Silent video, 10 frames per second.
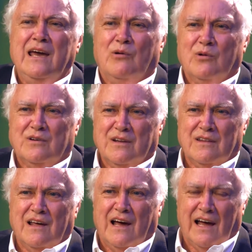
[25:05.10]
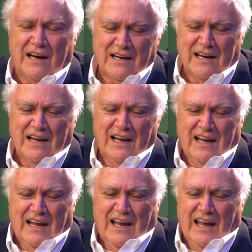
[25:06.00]
equal to that.
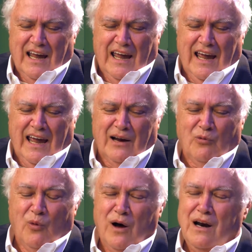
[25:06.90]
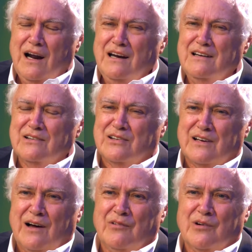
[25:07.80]
And what I
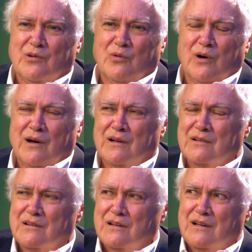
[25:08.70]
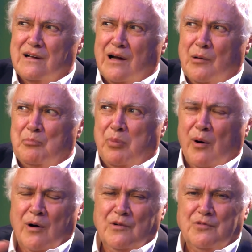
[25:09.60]
discovered was,
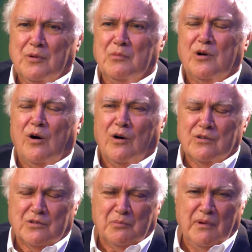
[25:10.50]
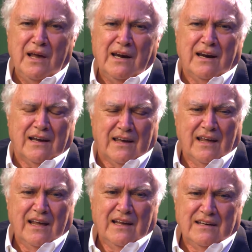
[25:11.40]
apart from cosmetic
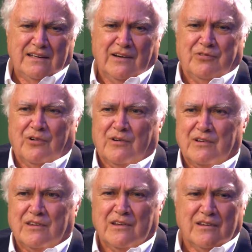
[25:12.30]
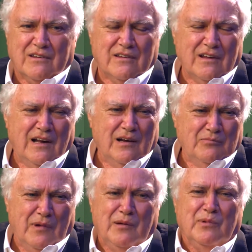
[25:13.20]
differences,
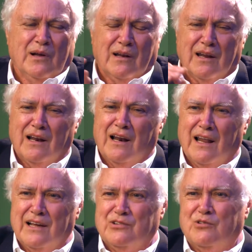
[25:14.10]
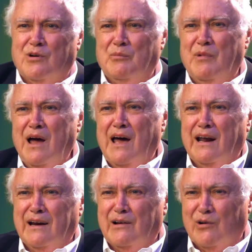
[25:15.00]
maybe a little less
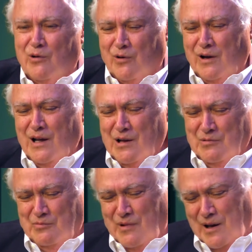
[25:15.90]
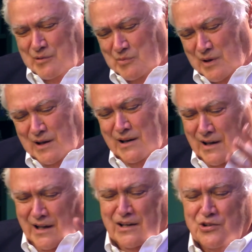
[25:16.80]
grammatical, maybe
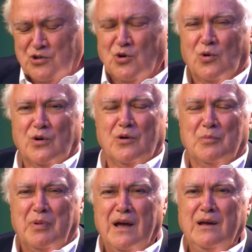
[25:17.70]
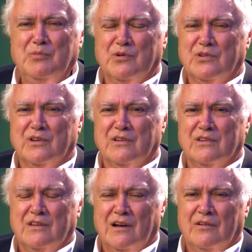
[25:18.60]
shorter papers and
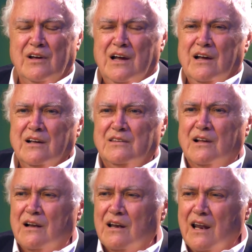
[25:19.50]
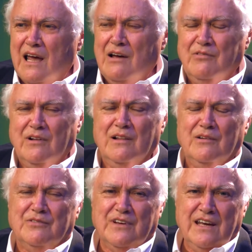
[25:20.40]
stuff, that the level
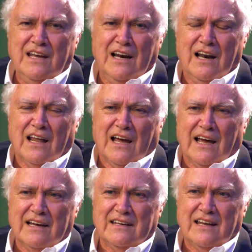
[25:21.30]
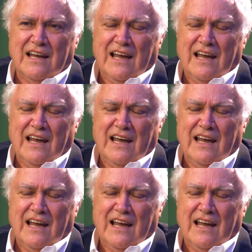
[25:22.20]
of intellect